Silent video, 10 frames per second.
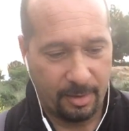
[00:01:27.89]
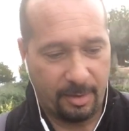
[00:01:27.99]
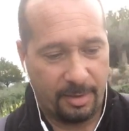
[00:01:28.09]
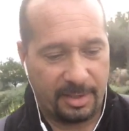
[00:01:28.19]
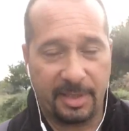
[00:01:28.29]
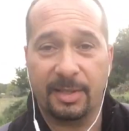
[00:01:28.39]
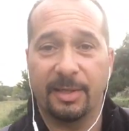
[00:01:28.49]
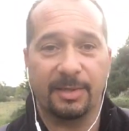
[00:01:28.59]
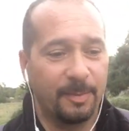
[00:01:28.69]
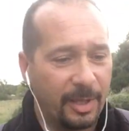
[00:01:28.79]
Sister
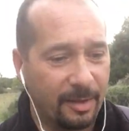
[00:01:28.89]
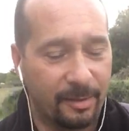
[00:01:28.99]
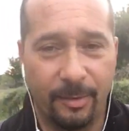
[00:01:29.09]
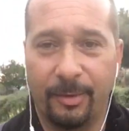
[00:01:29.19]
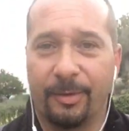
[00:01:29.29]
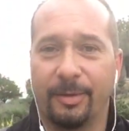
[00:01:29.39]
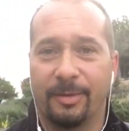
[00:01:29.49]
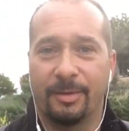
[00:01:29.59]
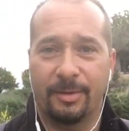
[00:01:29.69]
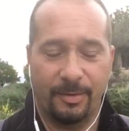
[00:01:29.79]
Smith, or
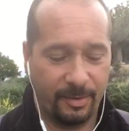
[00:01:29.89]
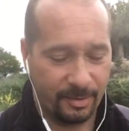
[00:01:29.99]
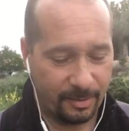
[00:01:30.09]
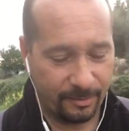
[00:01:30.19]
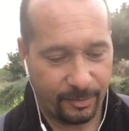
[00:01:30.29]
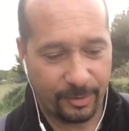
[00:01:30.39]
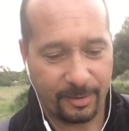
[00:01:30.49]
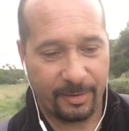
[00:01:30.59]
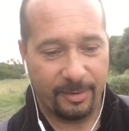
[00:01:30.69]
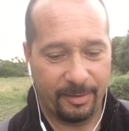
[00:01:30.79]
so on and so
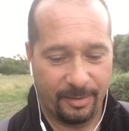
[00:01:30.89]
forth.